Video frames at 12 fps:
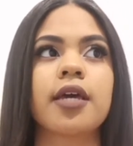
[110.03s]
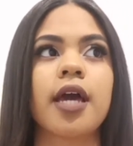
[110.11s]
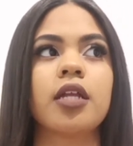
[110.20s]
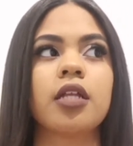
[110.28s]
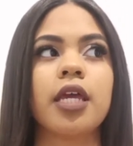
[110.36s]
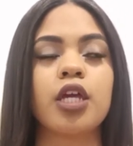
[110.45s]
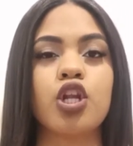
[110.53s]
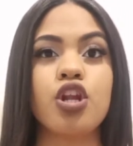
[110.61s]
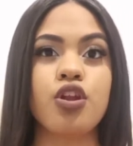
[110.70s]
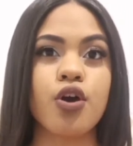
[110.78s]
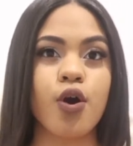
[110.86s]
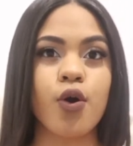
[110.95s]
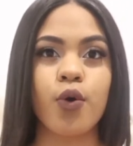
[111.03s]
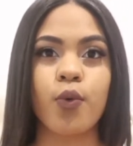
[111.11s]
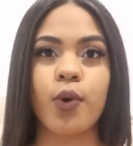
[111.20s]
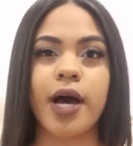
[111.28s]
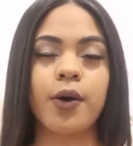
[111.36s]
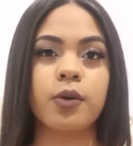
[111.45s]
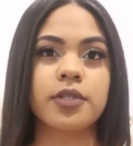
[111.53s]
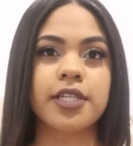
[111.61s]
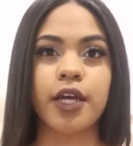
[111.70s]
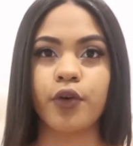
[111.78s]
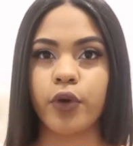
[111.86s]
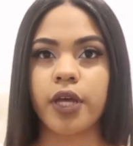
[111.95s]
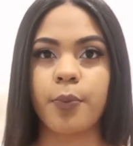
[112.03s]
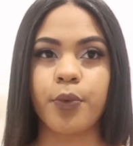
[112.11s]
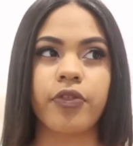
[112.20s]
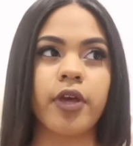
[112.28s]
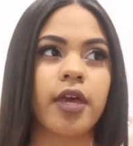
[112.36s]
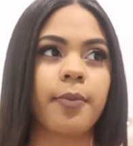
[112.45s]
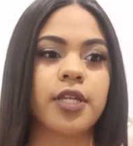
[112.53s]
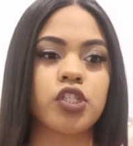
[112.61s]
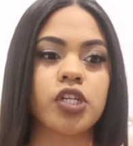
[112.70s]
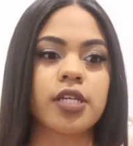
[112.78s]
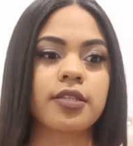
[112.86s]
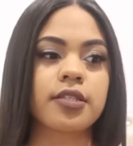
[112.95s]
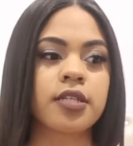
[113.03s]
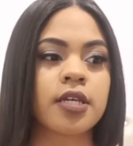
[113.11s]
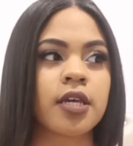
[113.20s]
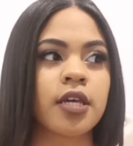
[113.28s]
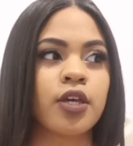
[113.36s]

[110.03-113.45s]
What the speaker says: kind of like know how it was like growing up with him, and just,